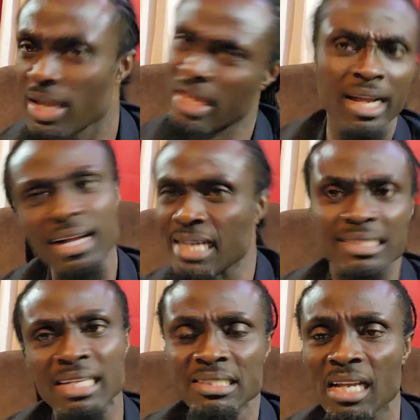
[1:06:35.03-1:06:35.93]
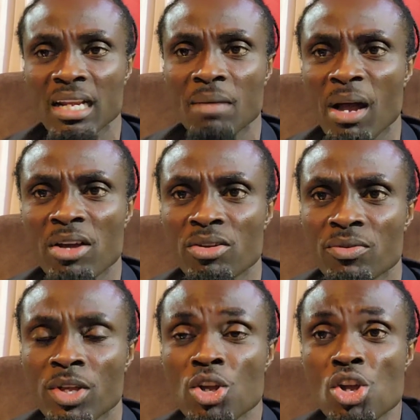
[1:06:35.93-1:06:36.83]

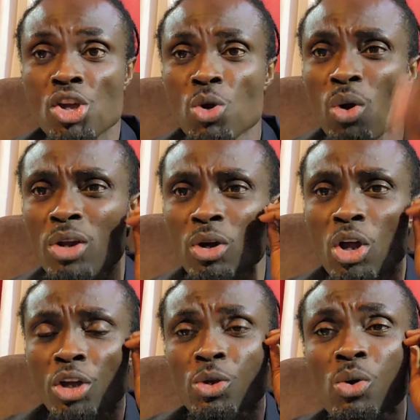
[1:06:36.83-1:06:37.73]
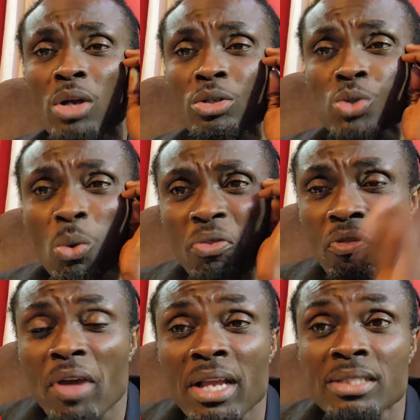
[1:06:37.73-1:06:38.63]
You're gonna you're gonna do
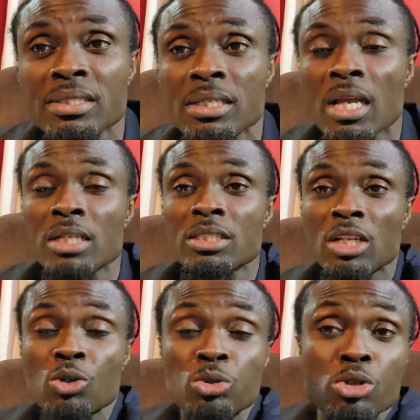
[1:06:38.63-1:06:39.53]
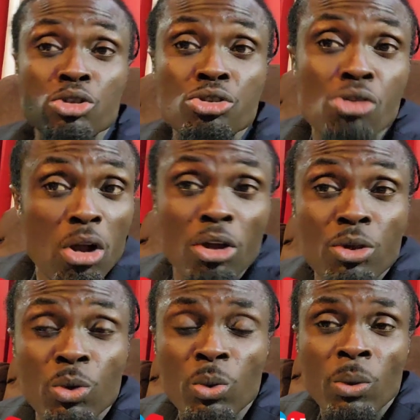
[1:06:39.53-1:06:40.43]
things that used to struggle
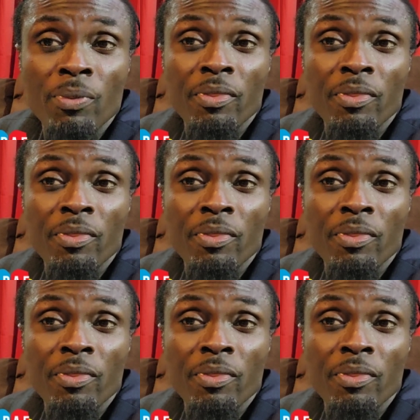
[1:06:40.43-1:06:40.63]
you